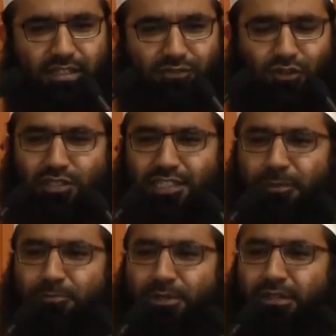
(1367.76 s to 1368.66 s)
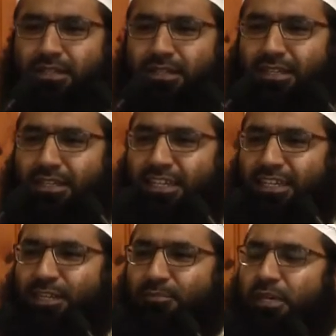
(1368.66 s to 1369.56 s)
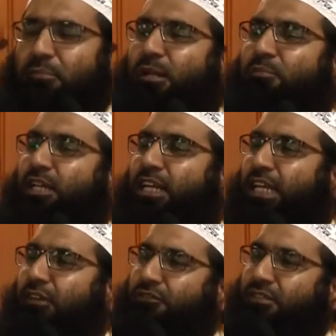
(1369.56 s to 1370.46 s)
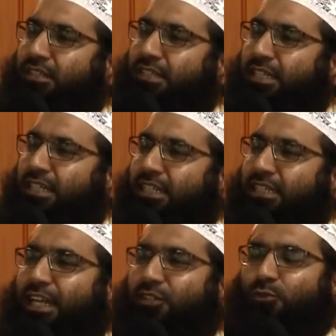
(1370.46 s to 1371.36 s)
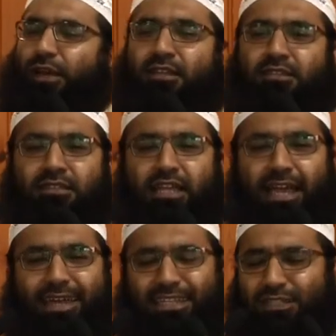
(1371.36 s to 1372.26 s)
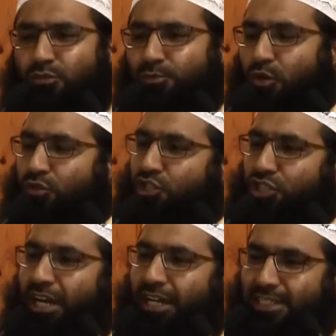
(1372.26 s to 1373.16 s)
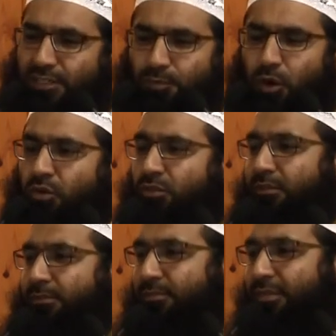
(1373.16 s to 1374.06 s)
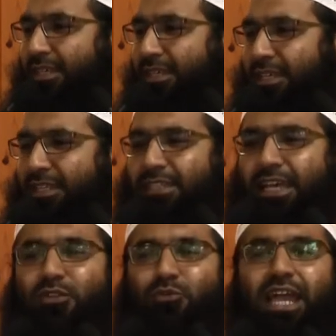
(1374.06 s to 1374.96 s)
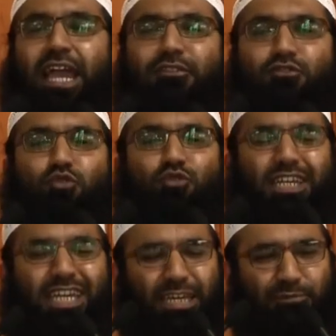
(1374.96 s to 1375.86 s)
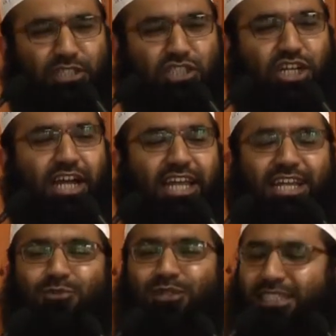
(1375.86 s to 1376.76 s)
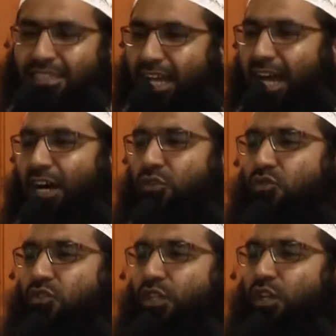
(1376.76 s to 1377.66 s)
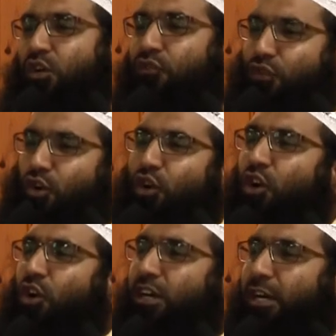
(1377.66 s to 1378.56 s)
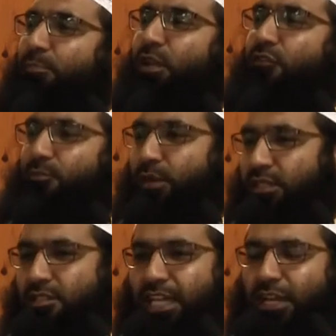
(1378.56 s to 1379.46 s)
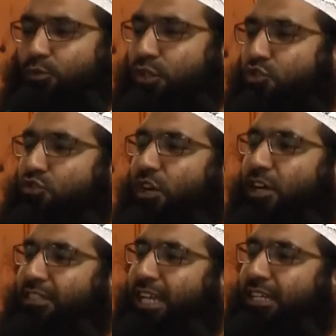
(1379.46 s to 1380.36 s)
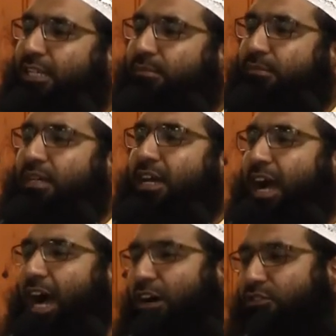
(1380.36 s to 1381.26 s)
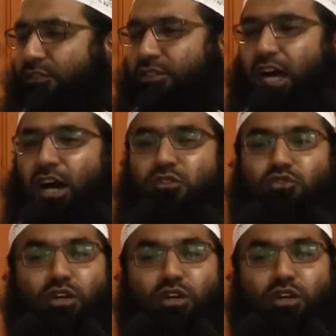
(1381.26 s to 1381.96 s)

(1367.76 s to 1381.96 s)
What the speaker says: For example, people believe that when a newborn child is born, then we have to keep the child within the house for a couple of months, and we should not take him out of the house,